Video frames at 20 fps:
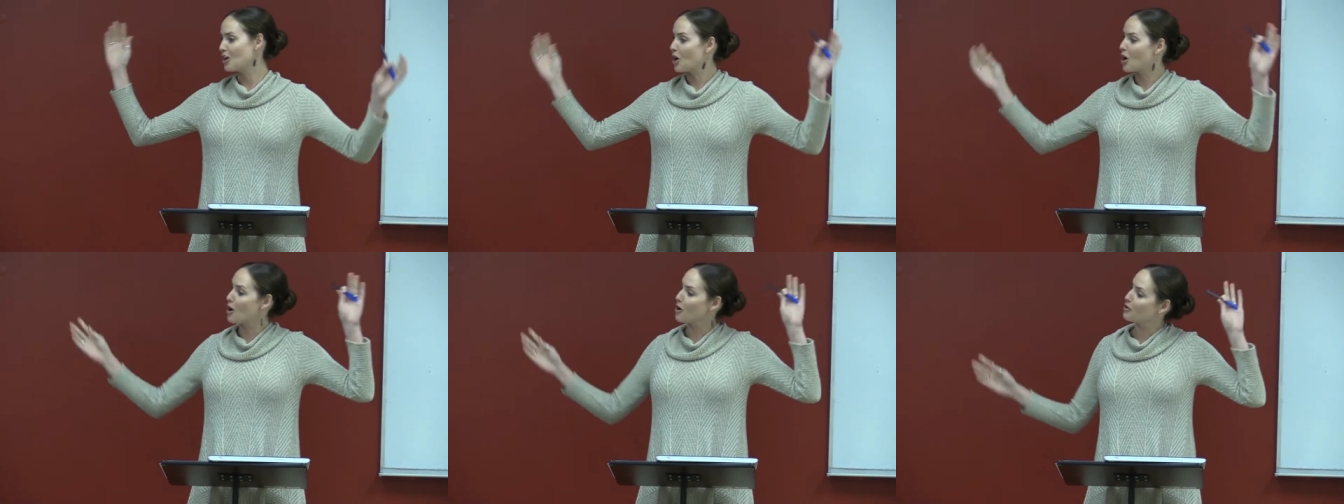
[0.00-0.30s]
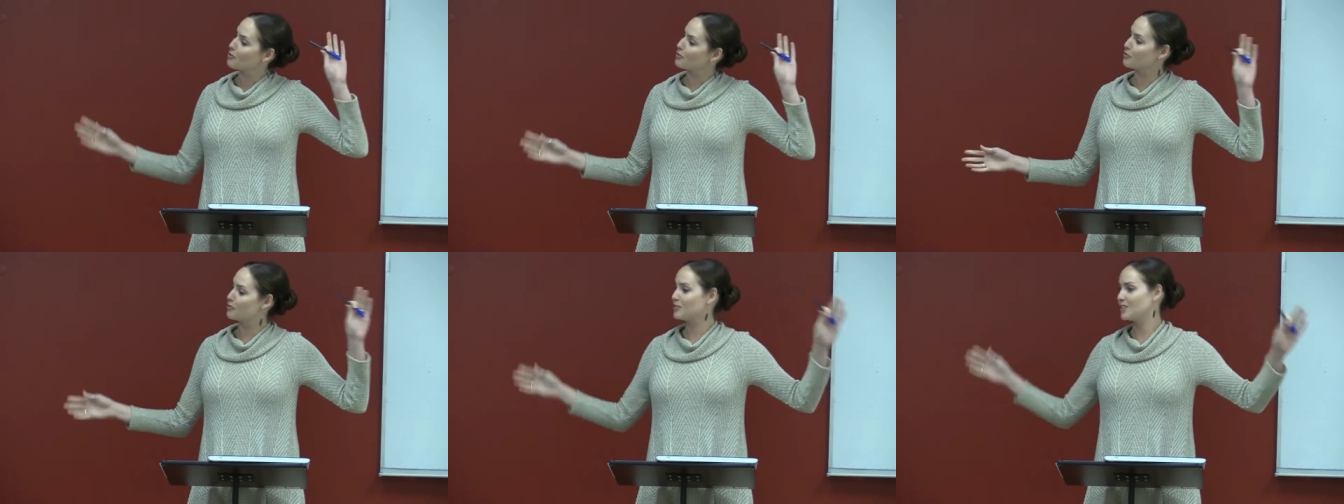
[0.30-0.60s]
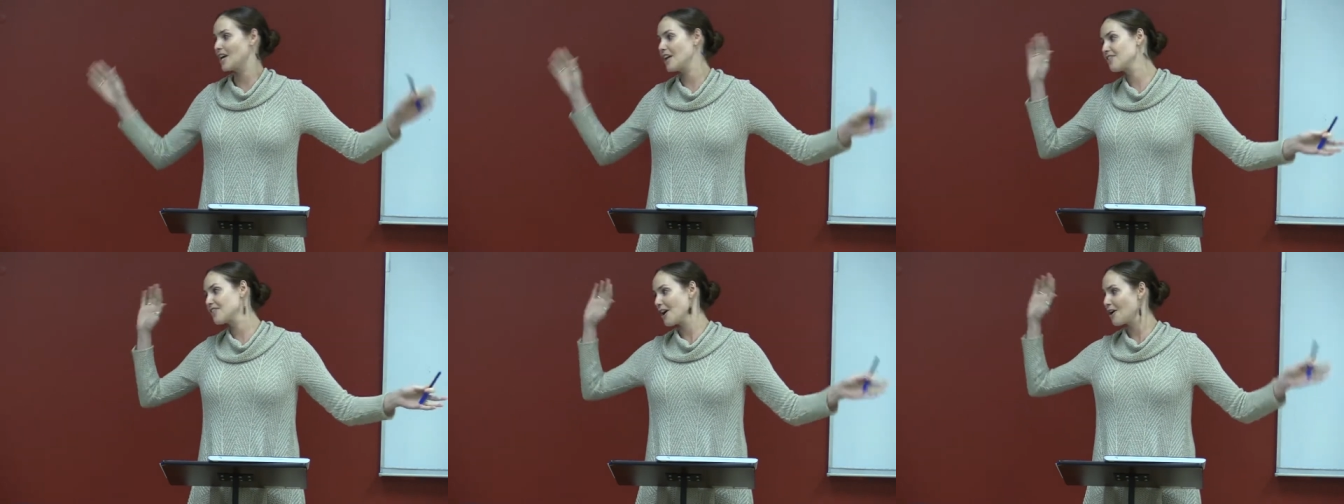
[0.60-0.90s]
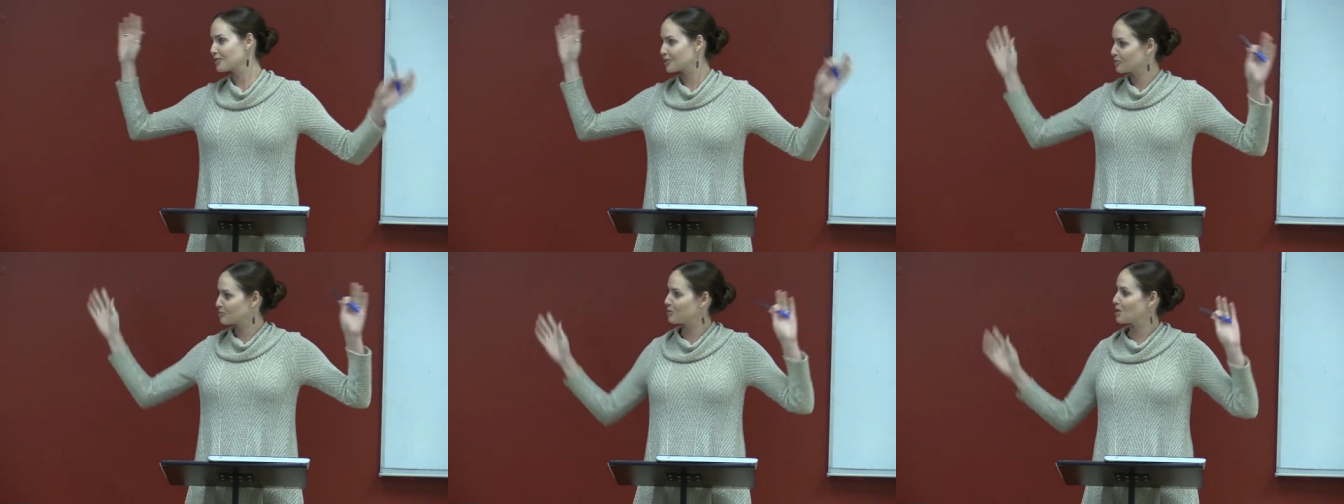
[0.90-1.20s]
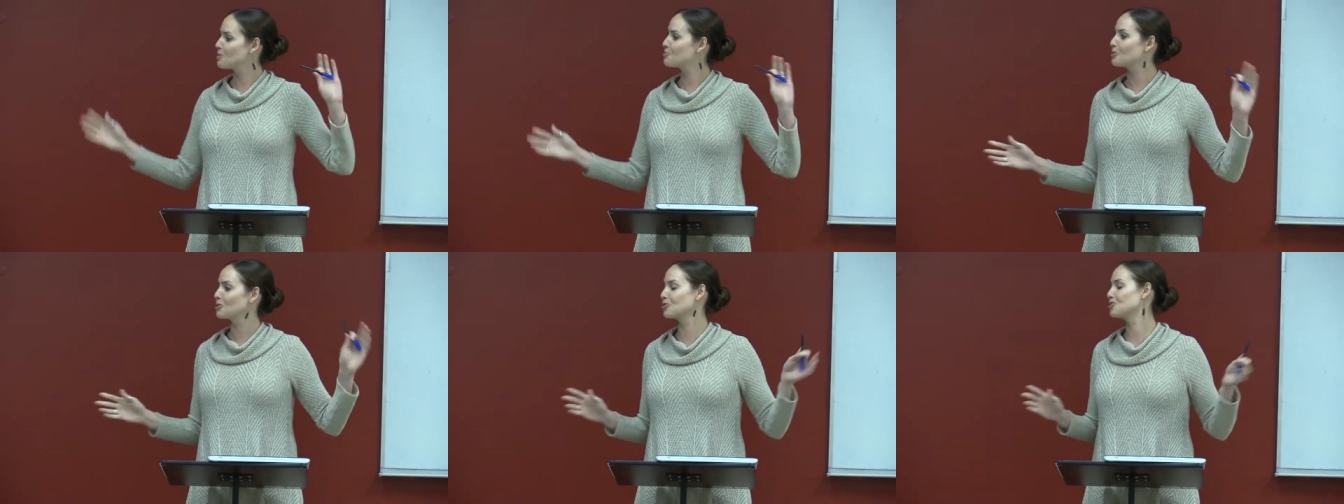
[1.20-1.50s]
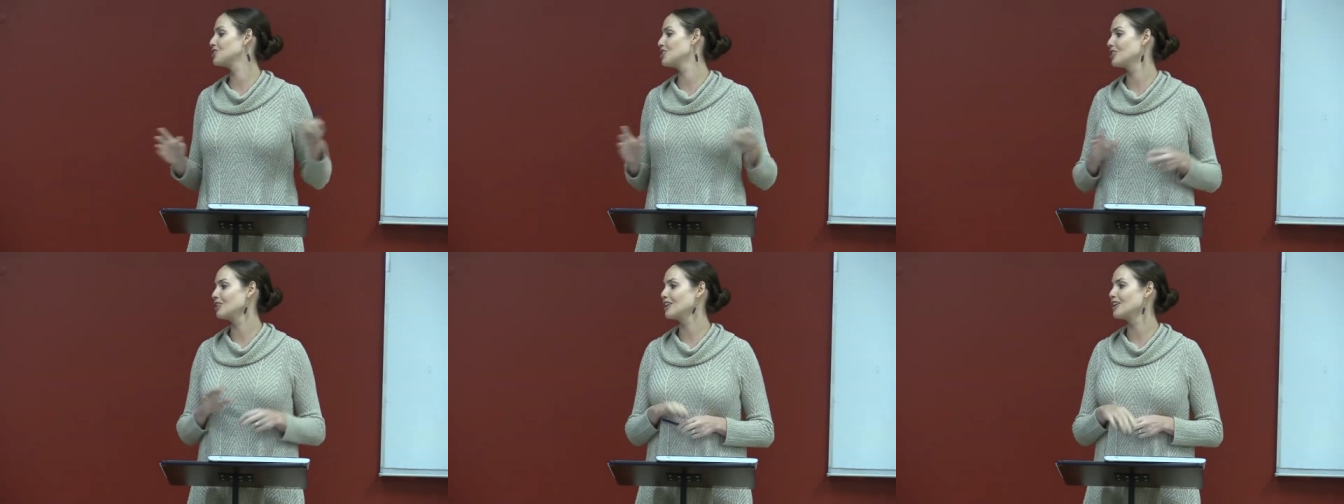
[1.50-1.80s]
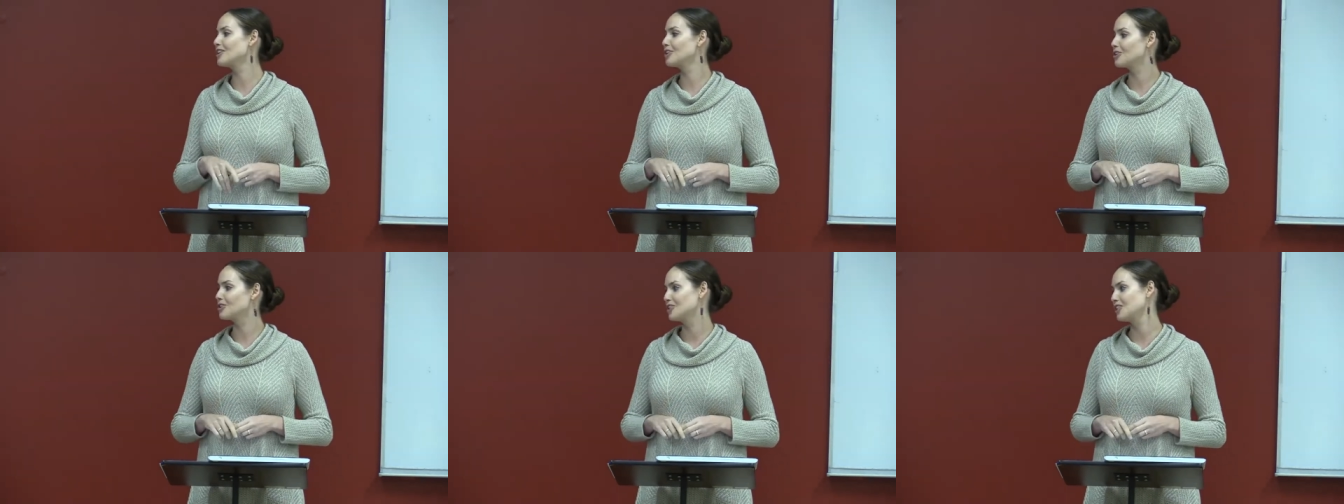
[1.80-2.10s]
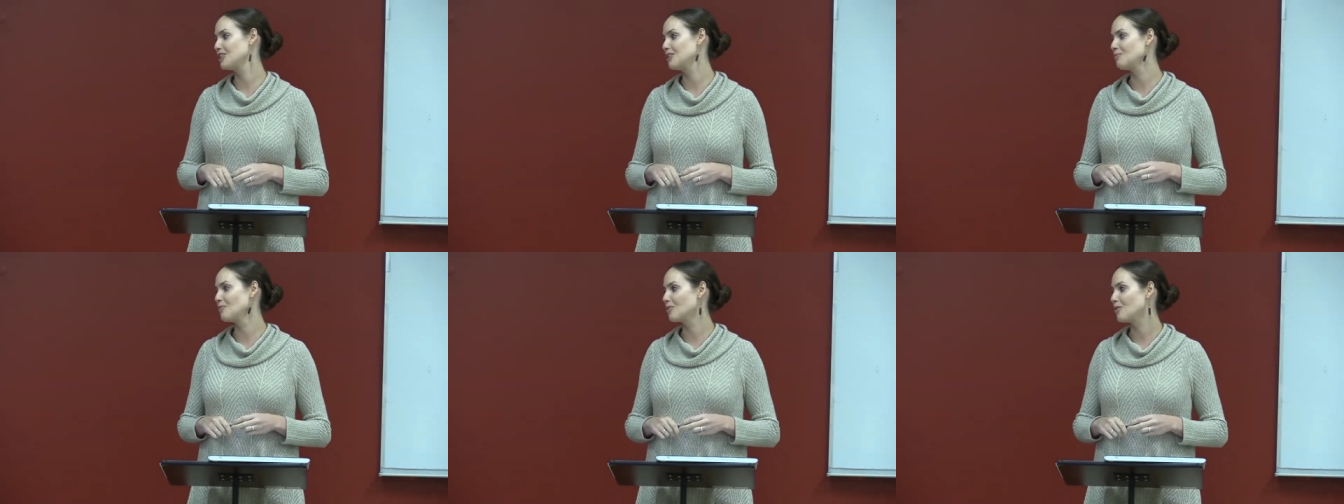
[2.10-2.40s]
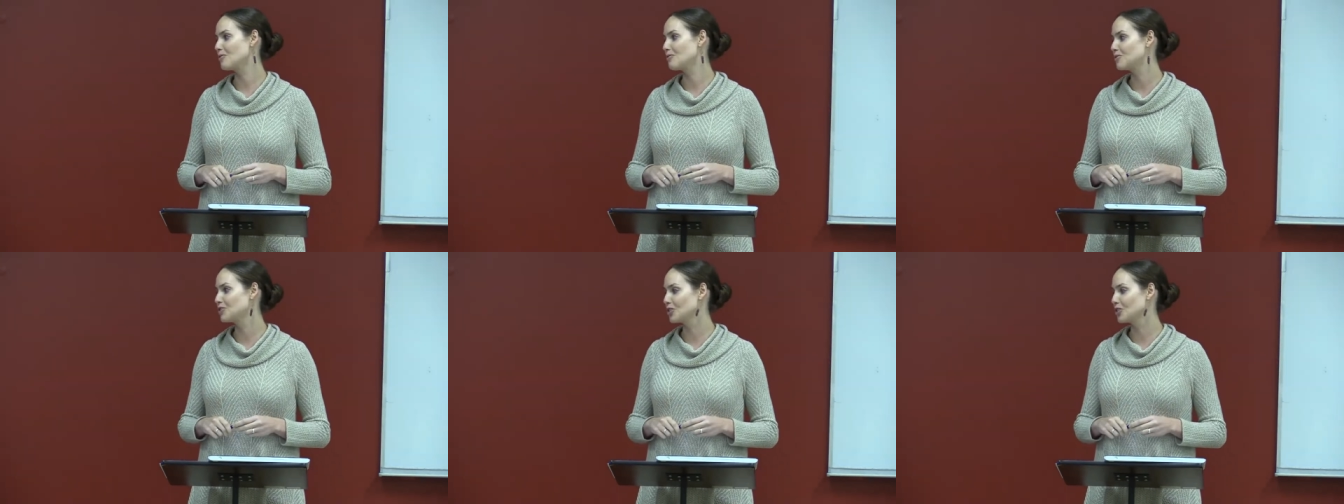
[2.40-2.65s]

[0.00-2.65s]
of ten thousand people cheering your team,